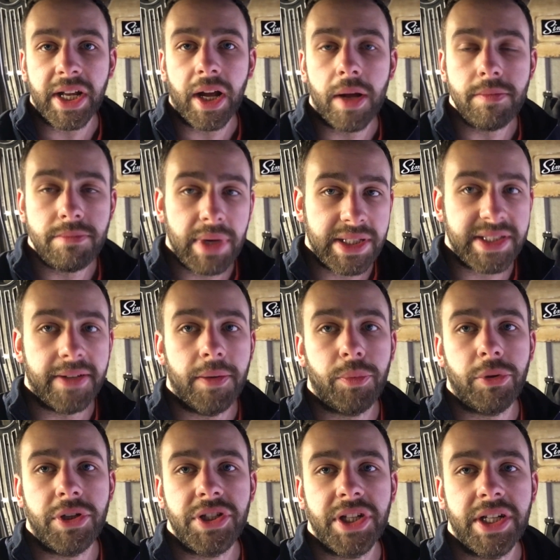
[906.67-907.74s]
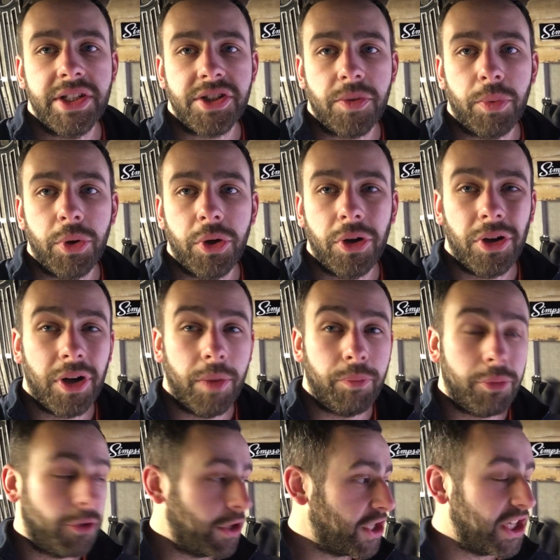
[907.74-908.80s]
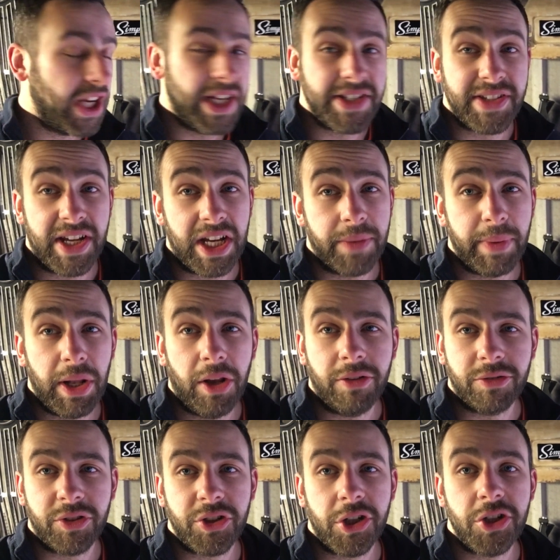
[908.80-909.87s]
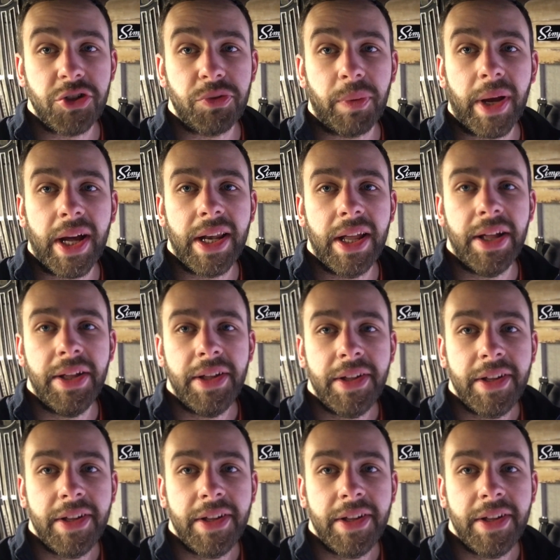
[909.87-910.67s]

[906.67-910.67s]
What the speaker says: I massively appreciate your support. Appreciate it's taken a bit long to show you some colour,